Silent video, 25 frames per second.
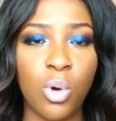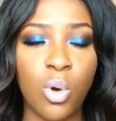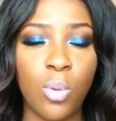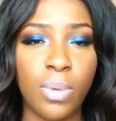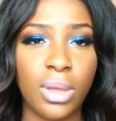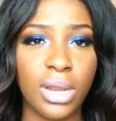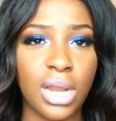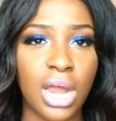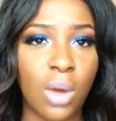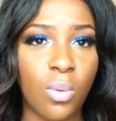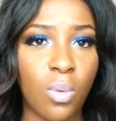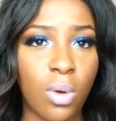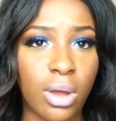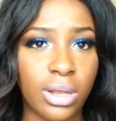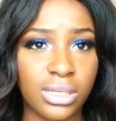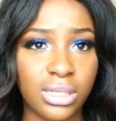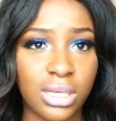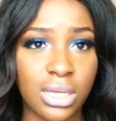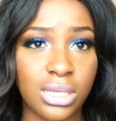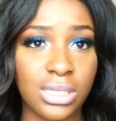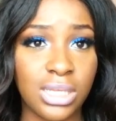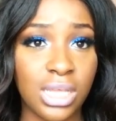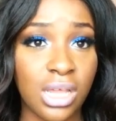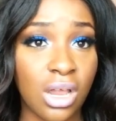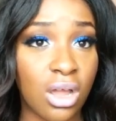open at once
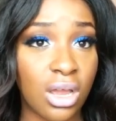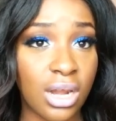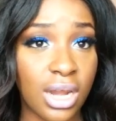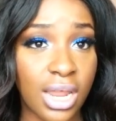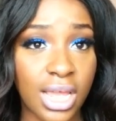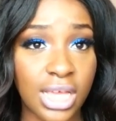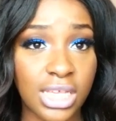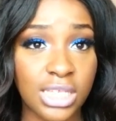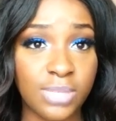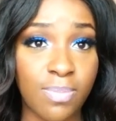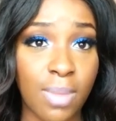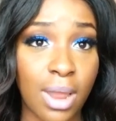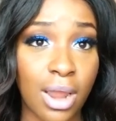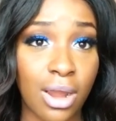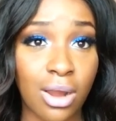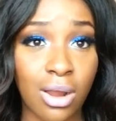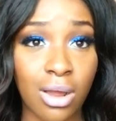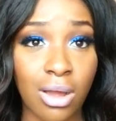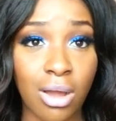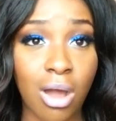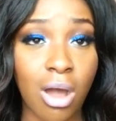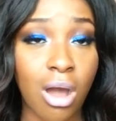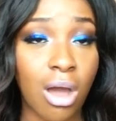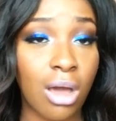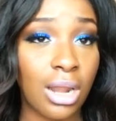because they're going to expire
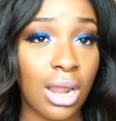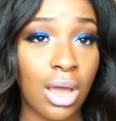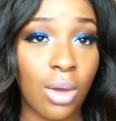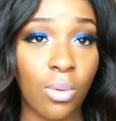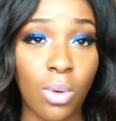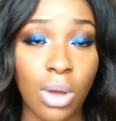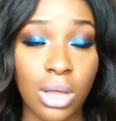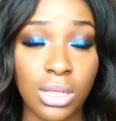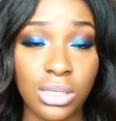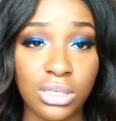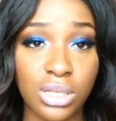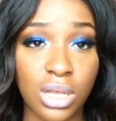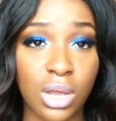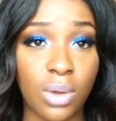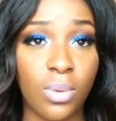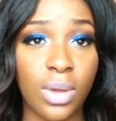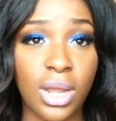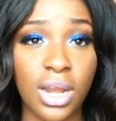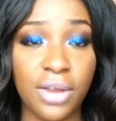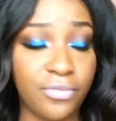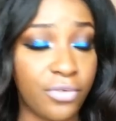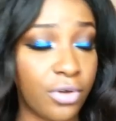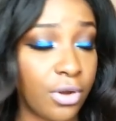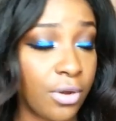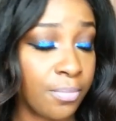all at once or
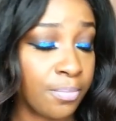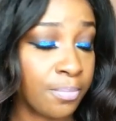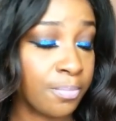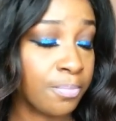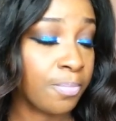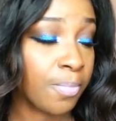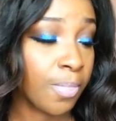whatever.